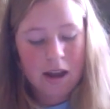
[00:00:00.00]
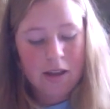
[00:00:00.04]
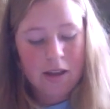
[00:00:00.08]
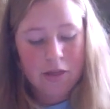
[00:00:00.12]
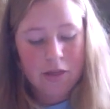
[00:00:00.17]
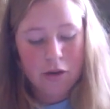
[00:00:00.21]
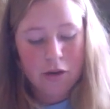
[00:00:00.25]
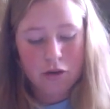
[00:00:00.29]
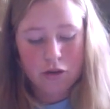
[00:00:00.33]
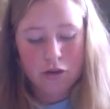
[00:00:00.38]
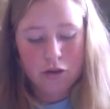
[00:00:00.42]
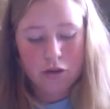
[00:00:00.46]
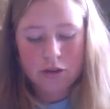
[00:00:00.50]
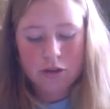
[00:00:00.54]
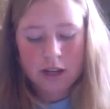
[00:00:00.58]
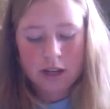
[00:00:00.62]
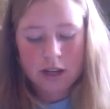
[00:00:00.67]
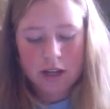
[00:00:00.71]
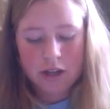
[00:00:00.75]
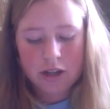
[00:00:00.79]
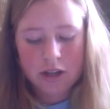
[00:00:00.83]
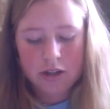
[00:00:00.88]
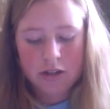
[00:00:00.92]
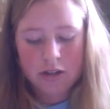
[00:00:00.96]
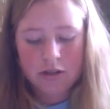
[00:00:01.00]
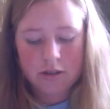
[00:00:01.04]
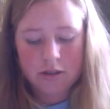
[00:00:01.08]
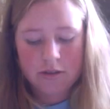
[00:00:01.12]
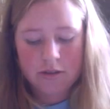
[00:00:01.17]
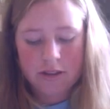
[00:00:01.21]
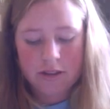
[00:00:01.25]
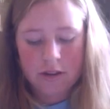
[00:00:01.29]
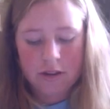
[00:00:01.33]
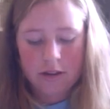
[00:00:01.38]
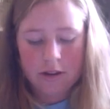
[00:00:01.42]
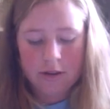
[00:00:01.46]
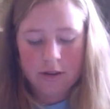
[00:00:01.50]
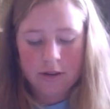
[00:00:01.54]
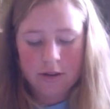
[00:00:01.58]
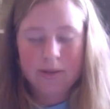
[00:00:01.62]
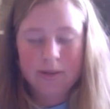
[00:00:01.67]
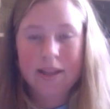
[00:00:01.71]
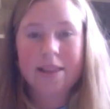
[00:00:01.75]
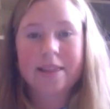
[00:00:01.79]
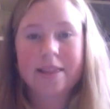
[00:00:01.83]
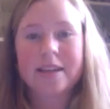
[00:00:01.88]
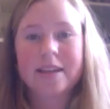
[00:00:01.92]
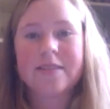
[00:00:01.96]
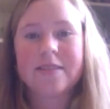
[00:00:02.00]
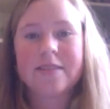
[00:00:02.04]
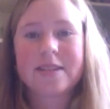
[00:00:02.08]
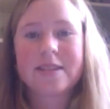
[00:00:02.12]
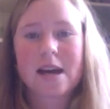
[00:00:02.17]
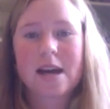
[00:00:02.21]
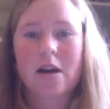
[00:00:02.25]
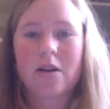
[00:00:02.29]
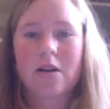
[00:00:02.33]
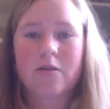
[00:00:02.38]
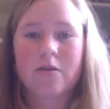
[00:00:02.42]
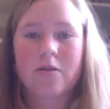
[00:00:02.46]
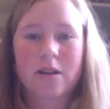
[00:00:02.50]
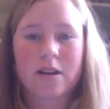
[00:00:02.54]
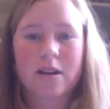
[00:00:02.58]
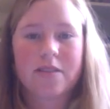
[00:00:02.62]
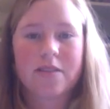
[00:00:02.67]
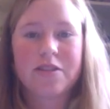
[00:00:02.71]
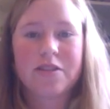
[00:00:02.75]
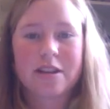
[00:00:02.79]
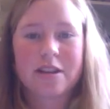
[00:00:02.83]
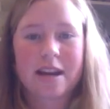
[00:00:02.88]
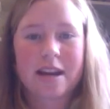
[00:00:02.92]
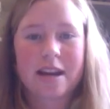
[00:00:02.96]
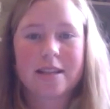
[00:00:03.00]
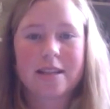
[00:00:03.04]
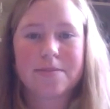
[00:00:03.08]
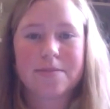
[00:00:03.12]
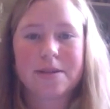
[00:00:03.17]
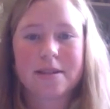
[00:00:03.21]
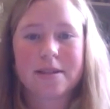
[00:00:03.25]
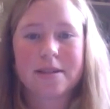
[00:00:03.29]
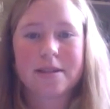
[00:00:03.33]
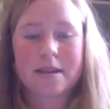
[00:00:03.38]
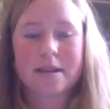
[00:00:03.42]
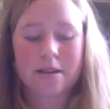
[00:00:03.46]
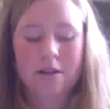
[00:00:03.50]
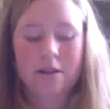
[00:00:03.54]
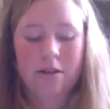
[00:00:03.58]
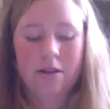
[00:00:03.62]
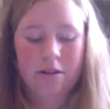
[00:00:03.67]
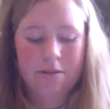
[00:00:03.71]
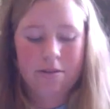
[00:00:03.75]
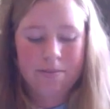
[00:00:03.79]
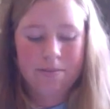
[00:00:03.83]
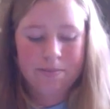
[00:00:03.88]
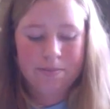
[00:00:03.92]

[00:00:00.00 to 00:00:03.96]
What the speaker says: Their true nature is revealed when they leave town right after Gatsby is killed.